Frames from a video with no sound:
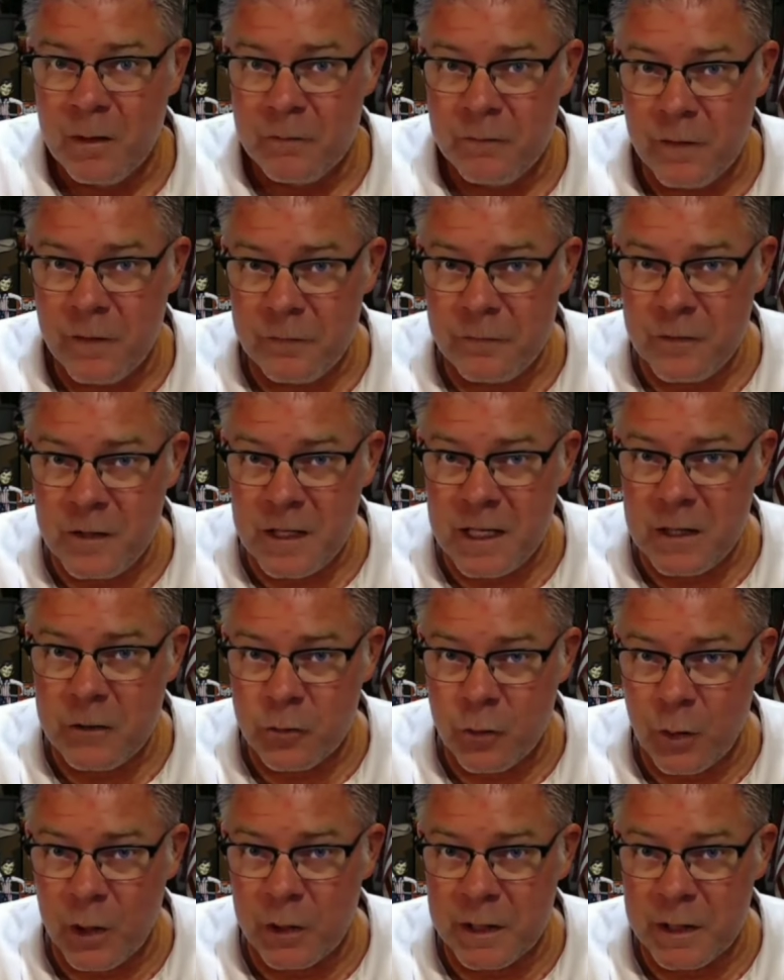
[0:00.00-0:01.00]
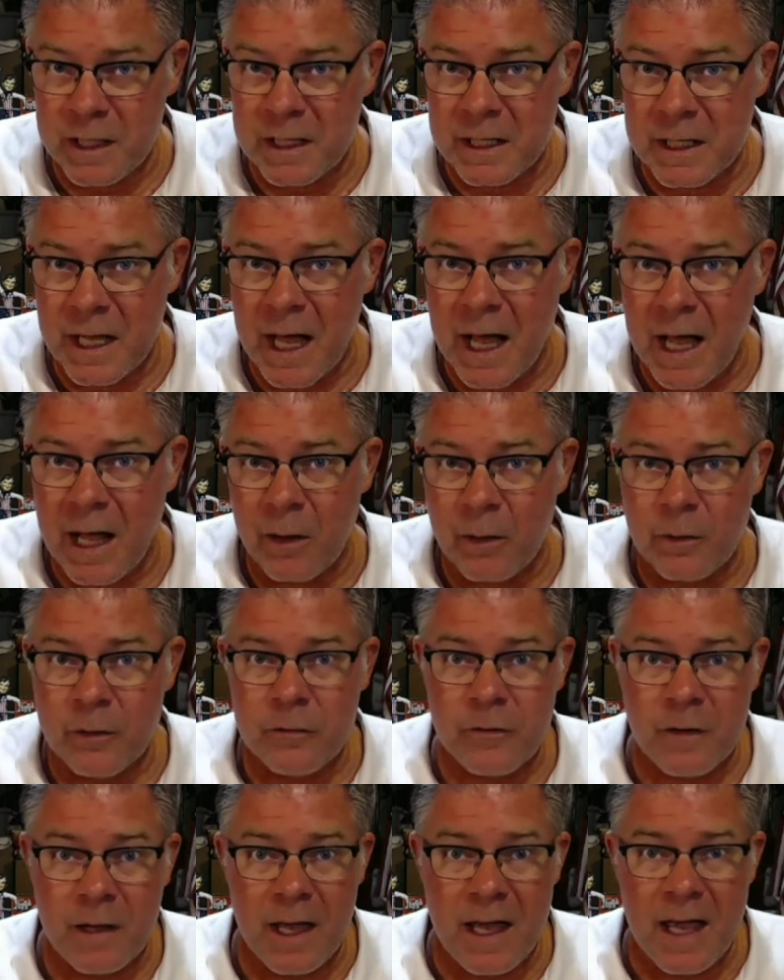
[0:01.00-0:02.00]
$50 trillion
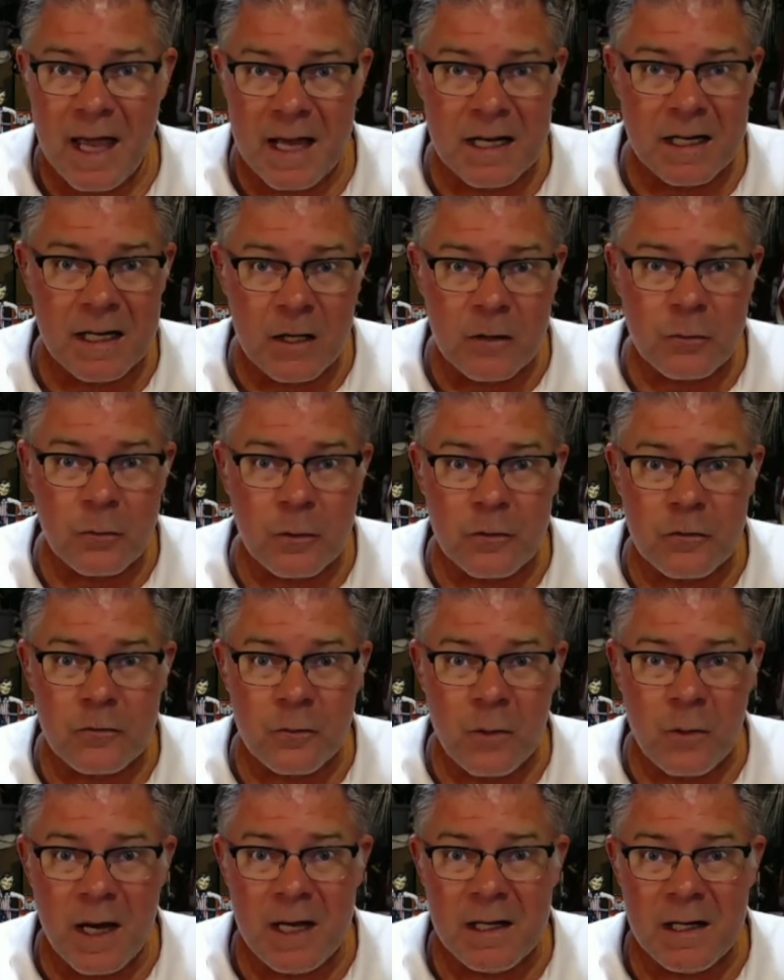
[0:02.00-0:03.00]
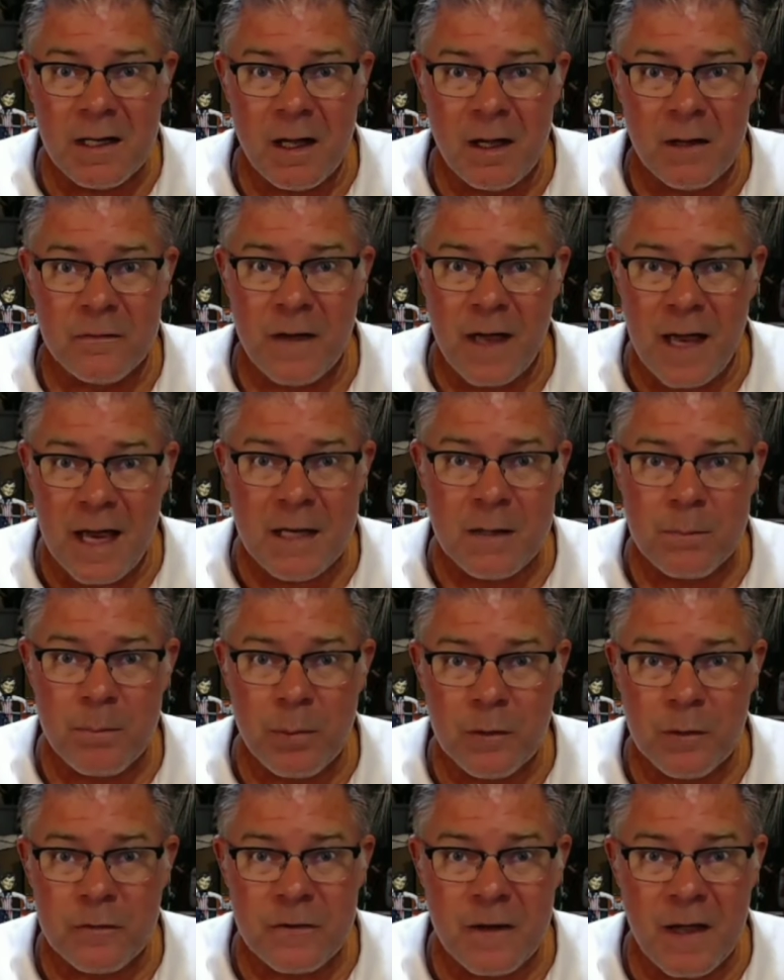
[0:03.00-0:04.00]
at an interest rate of
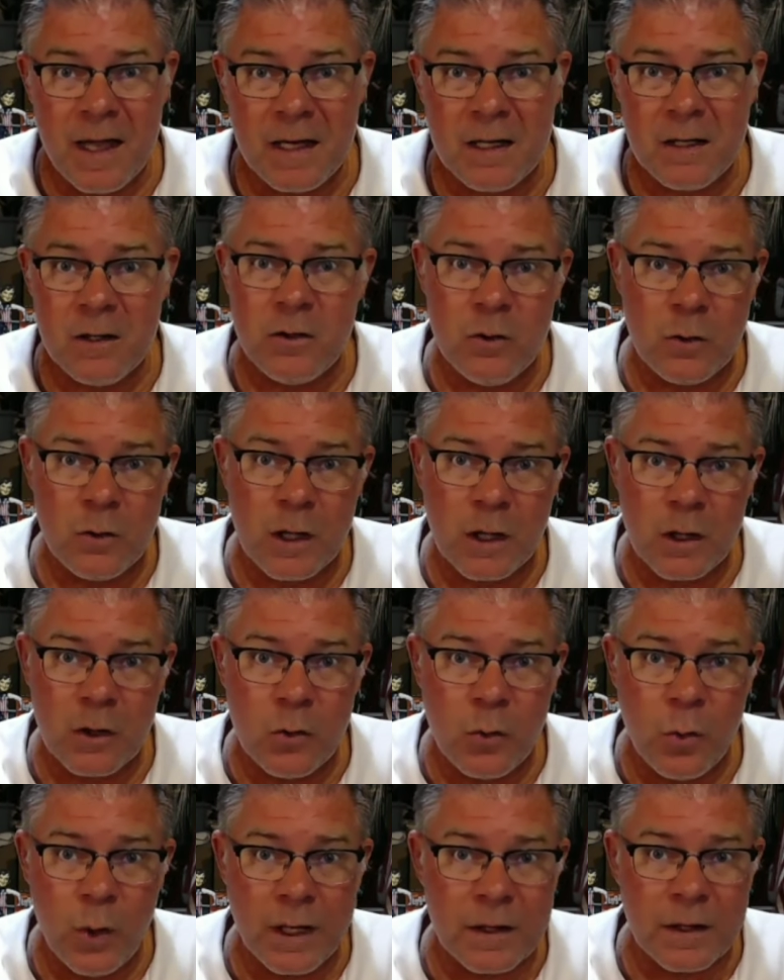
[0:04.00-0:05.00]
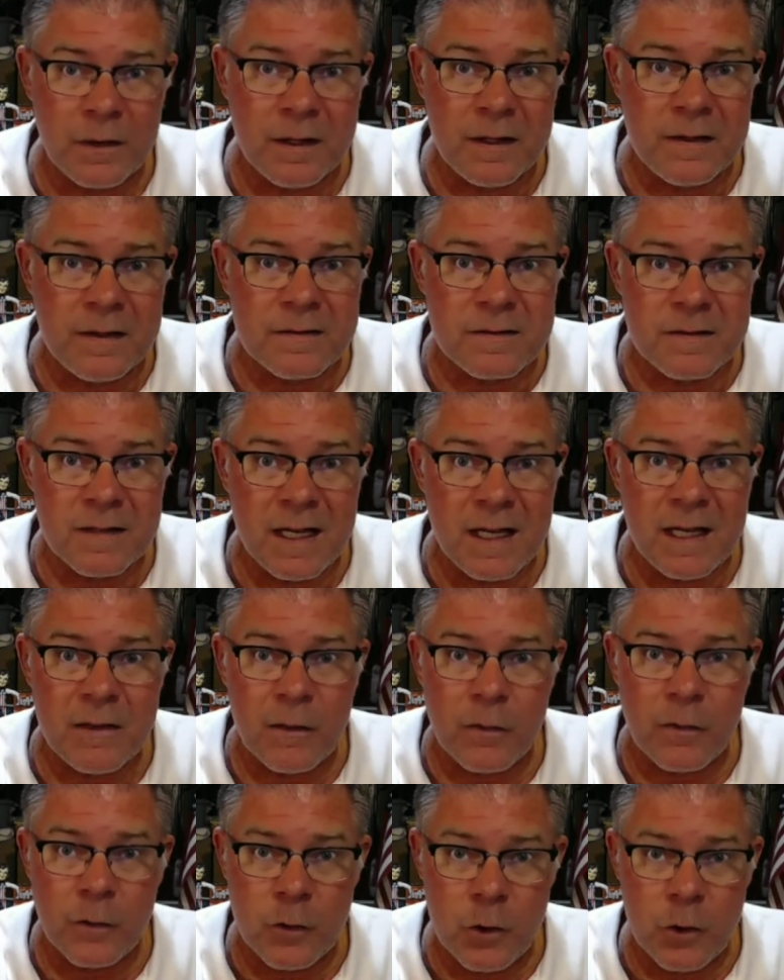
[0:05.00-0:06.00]
8%? You can quickly see
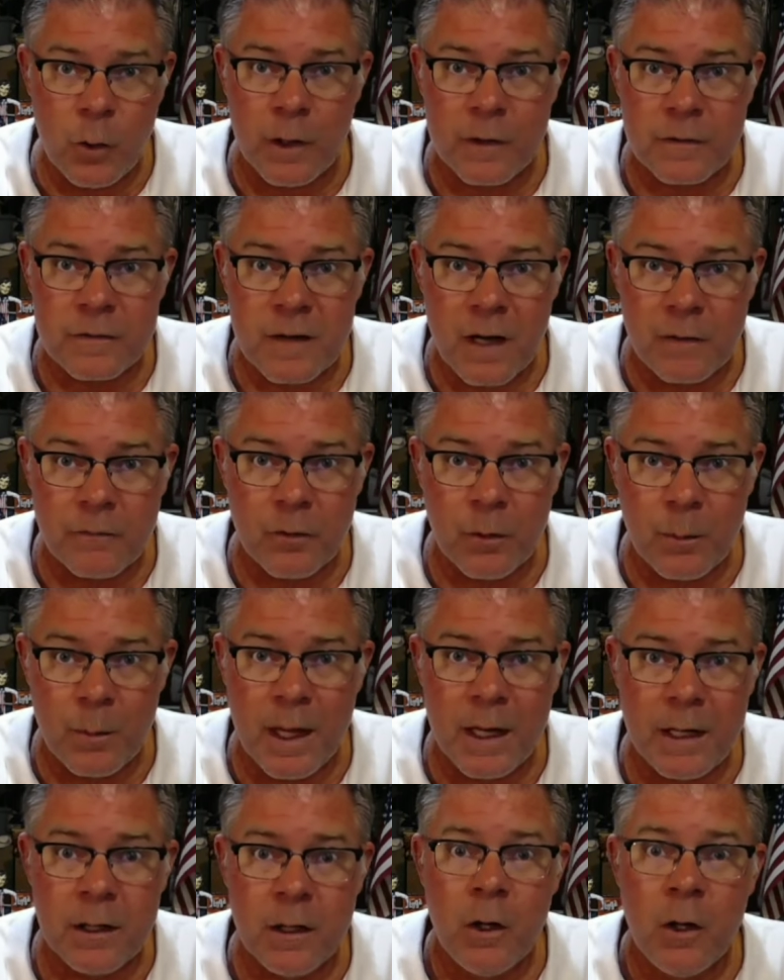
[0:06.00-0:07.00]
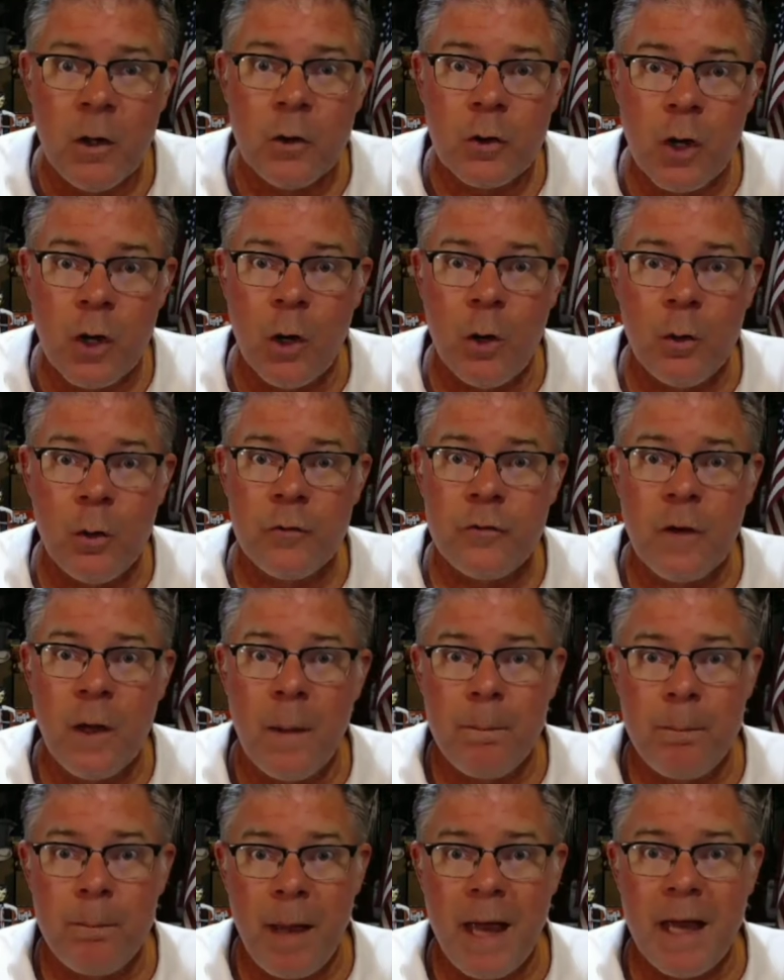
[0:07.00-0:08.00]
that the U.S. government goes
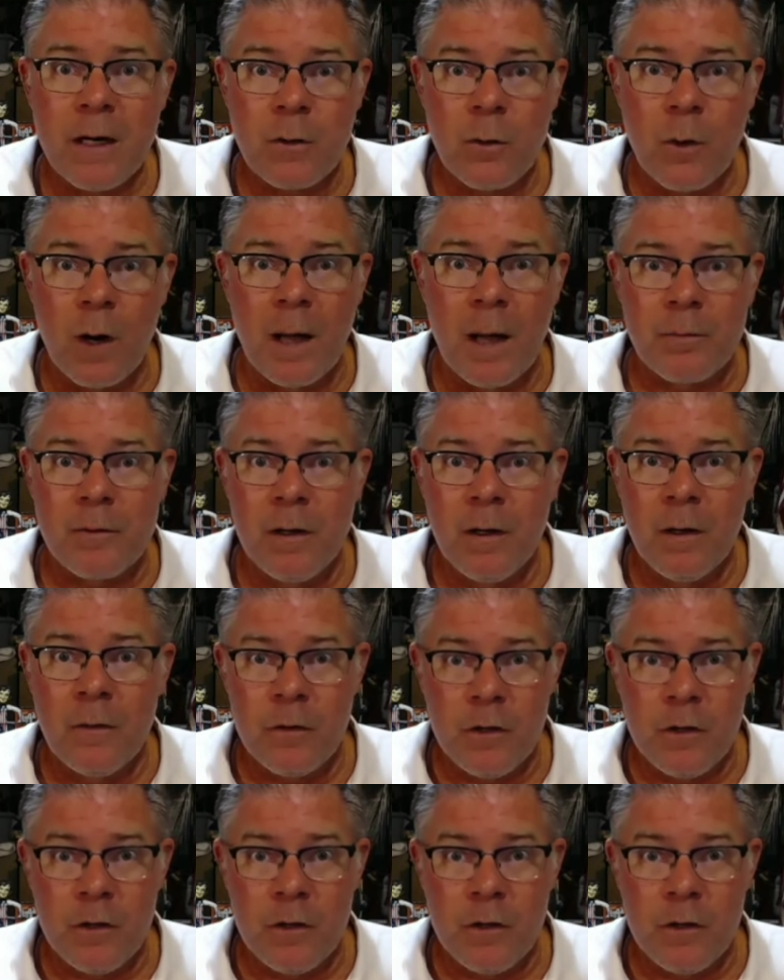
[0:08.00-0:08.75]
bankrupt.